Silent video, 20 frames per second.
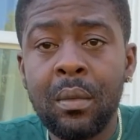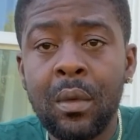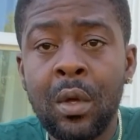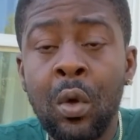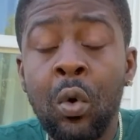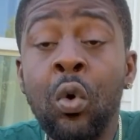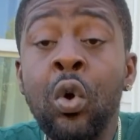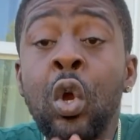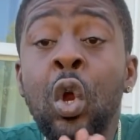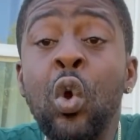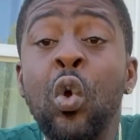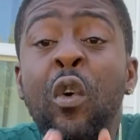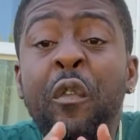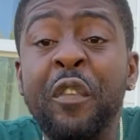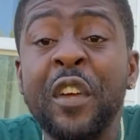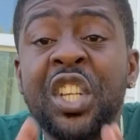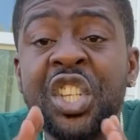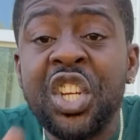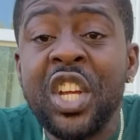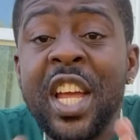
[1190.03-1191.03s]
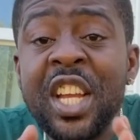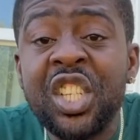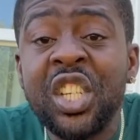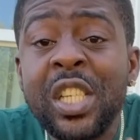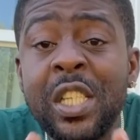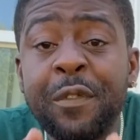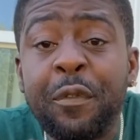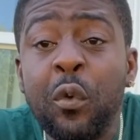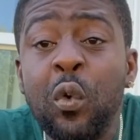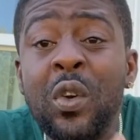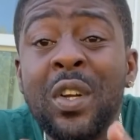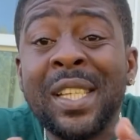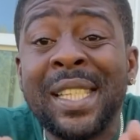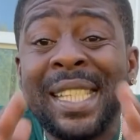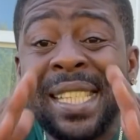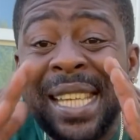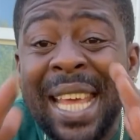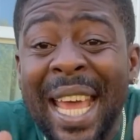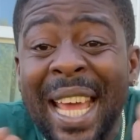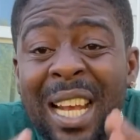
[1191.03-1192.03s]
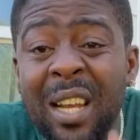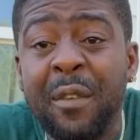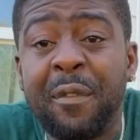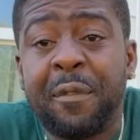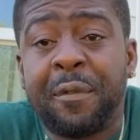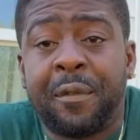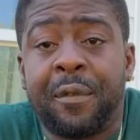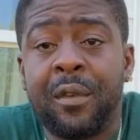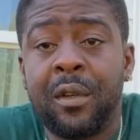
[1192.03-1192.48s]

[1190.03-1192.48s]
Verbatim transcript: You don't look for changes for yourself.